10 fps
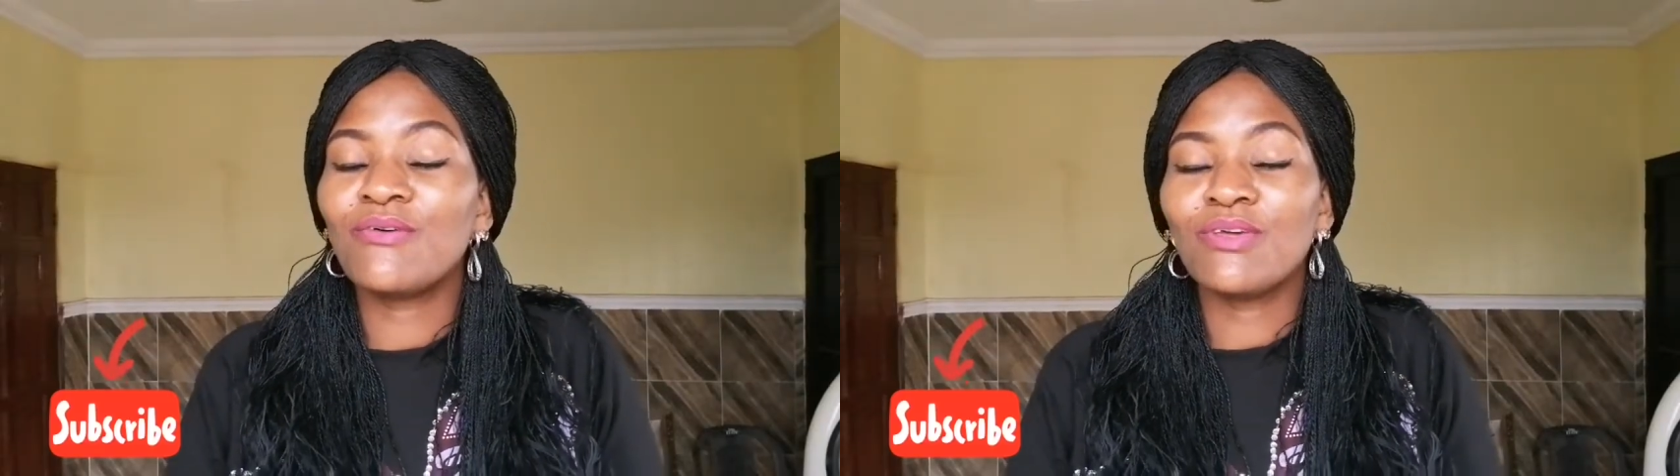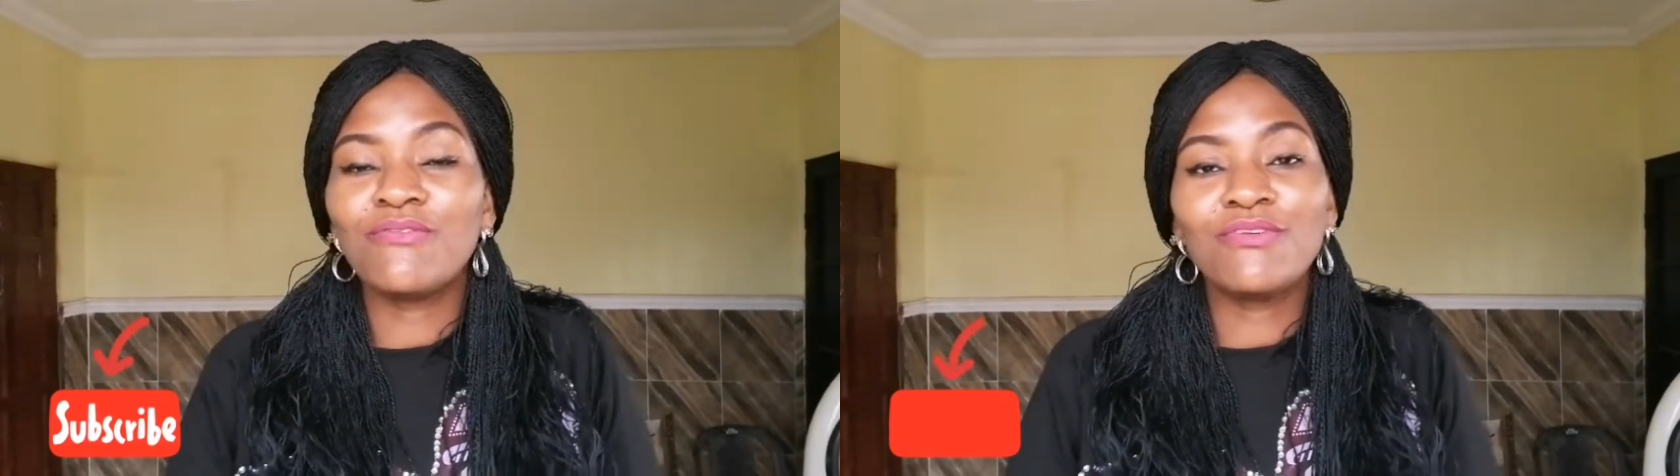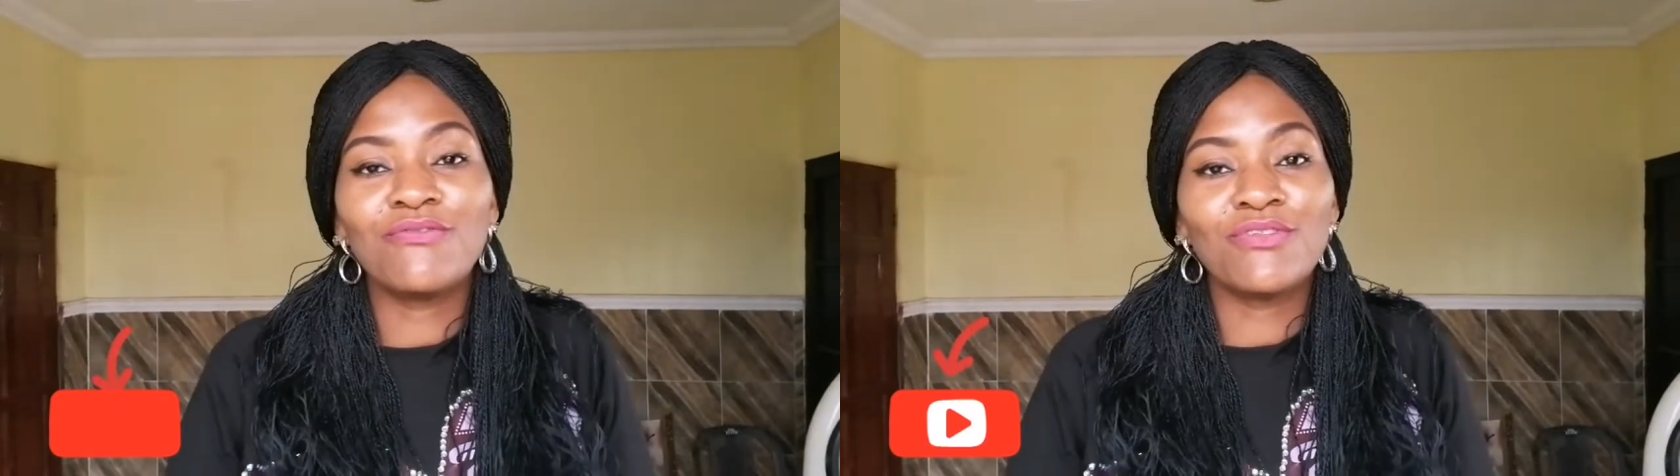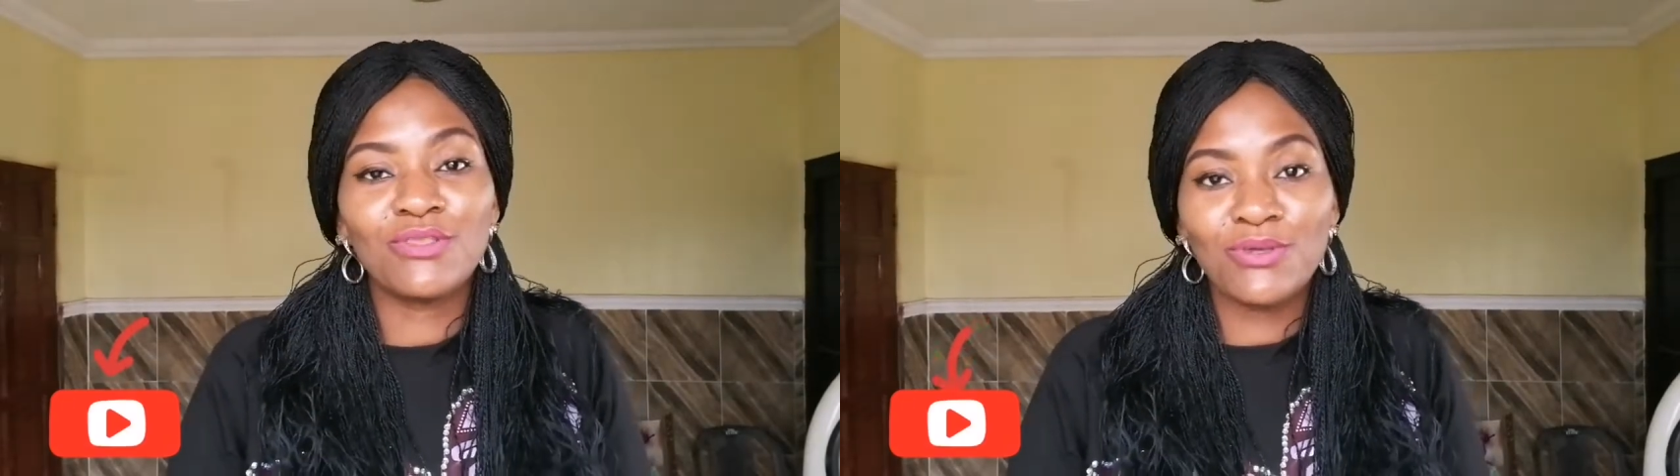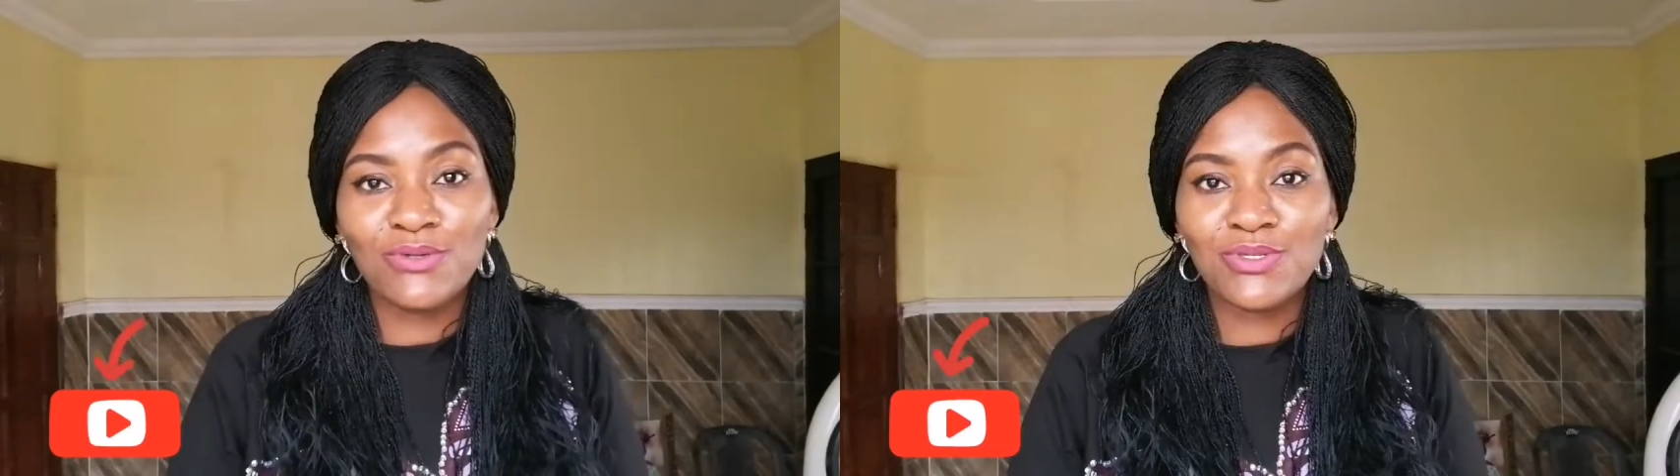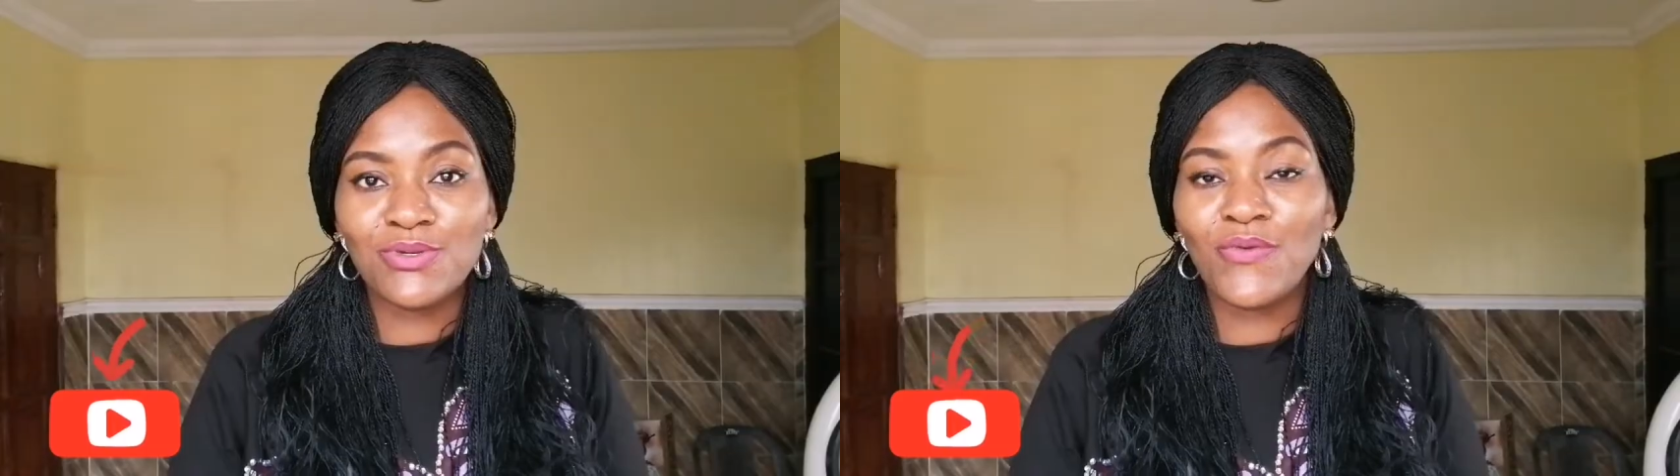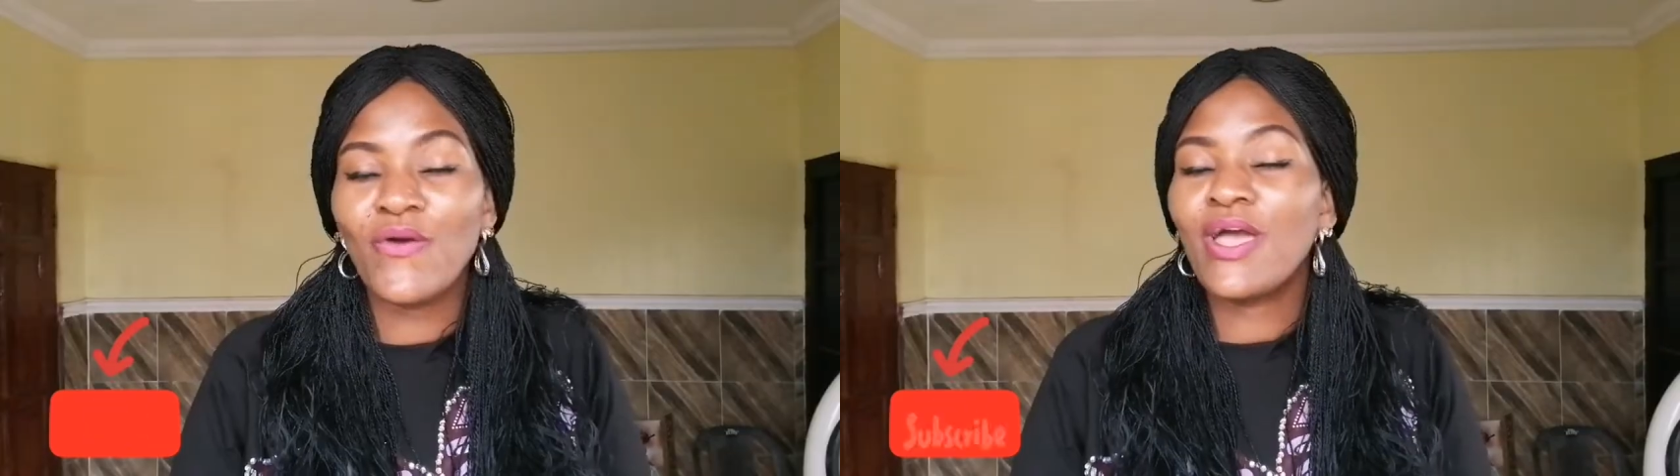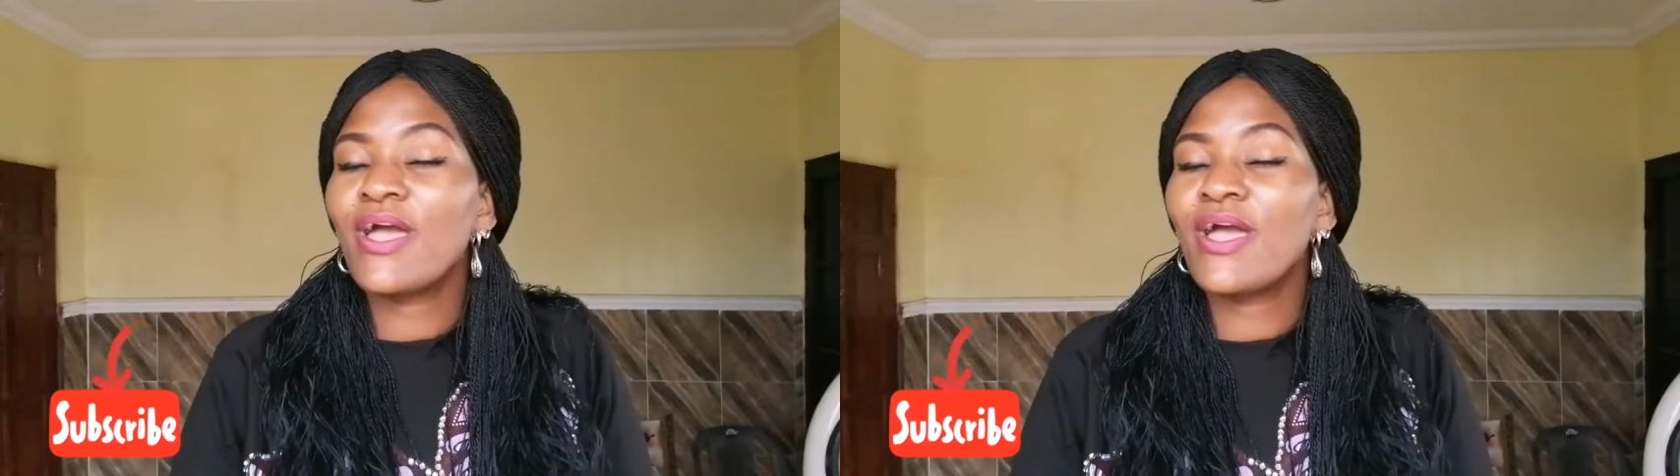if you've not done so.